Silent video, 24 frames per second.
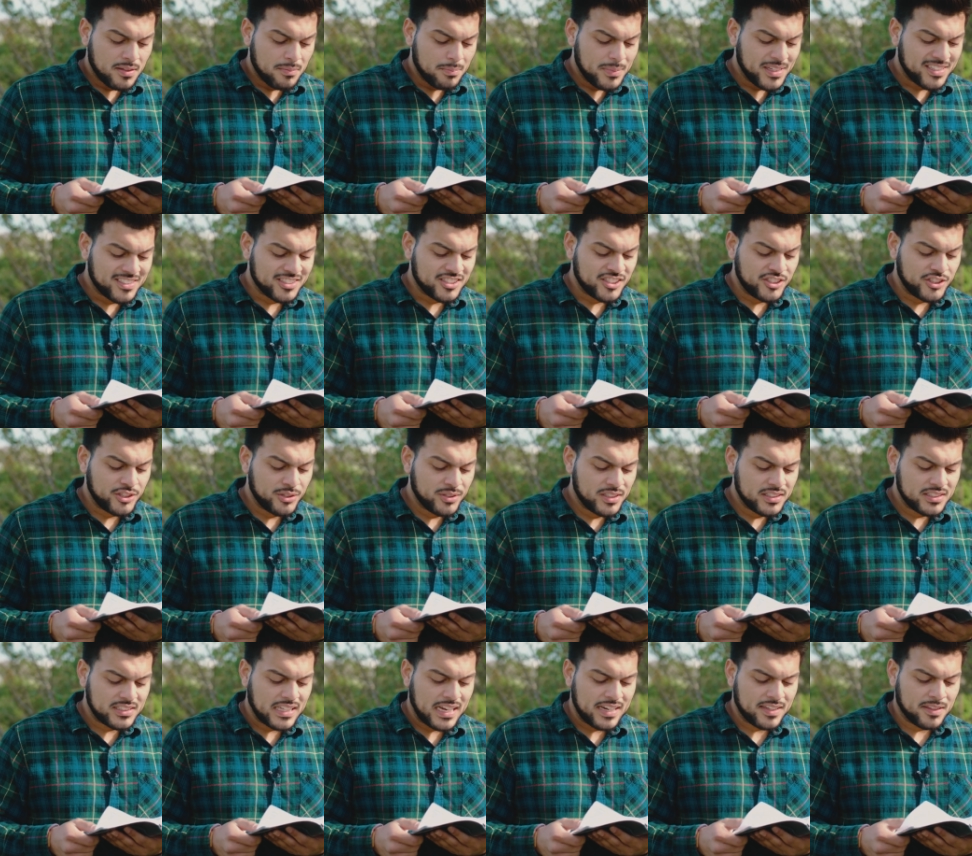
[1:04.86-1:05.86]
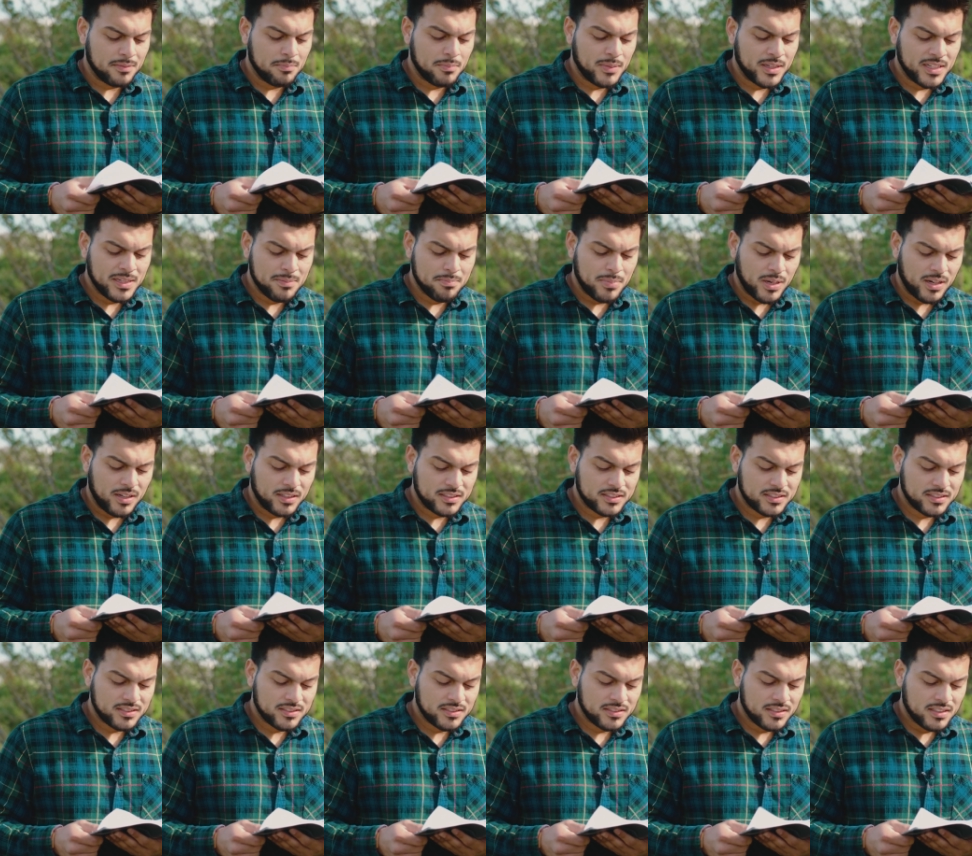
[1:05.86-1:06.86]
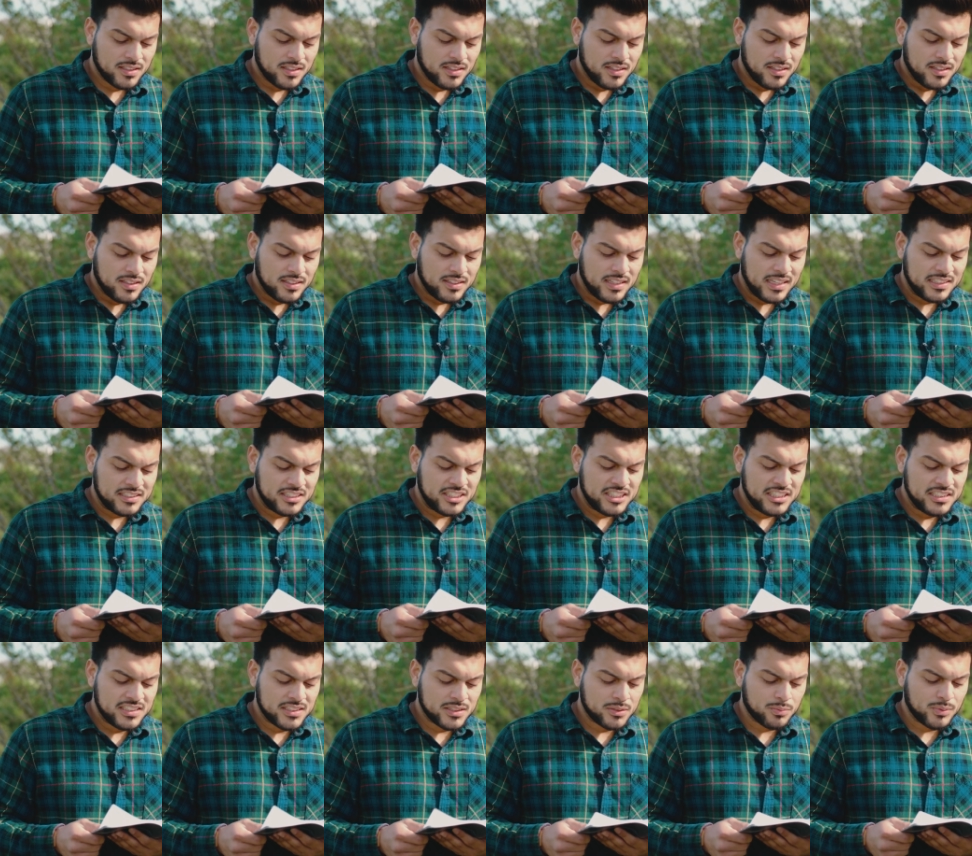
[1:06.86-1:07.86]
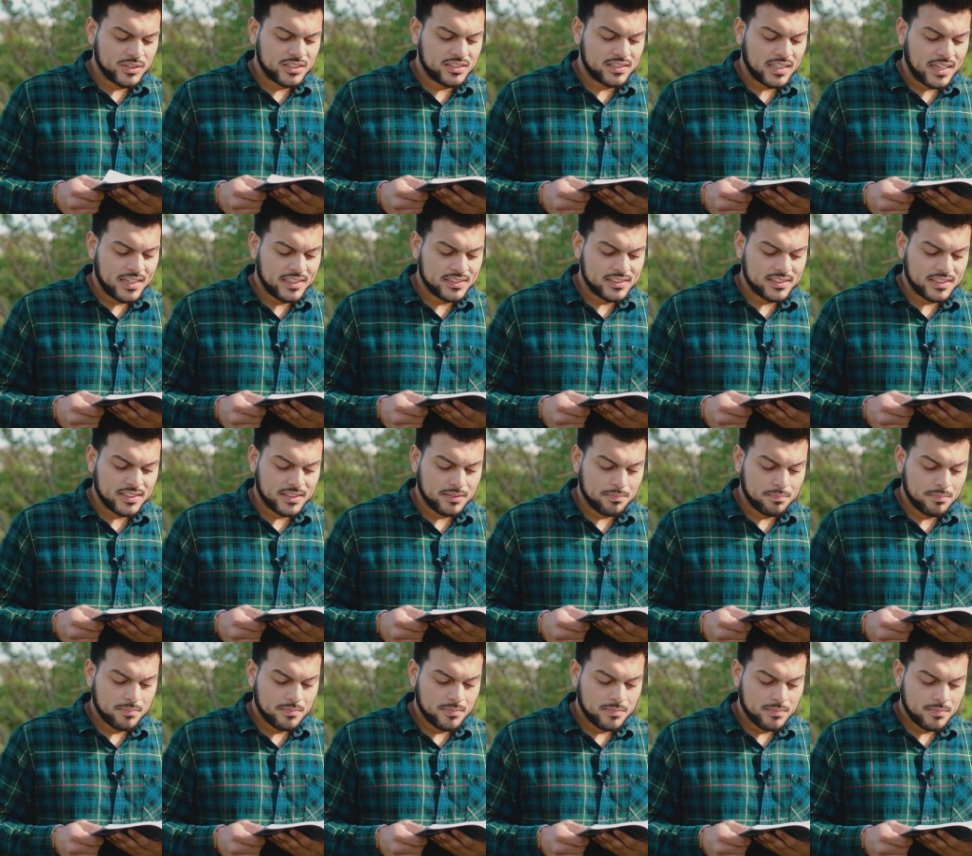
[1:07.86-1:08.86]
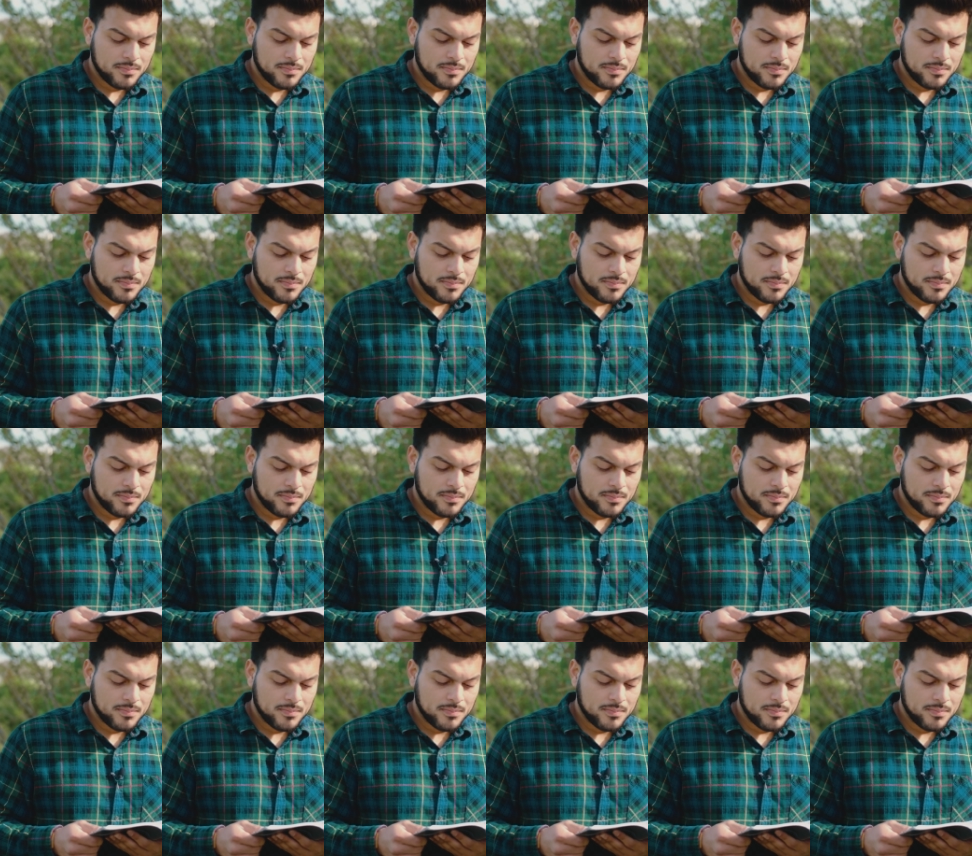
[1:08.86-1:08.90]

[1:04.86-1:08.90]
because Judas had the money box, that Jesus was saying to him,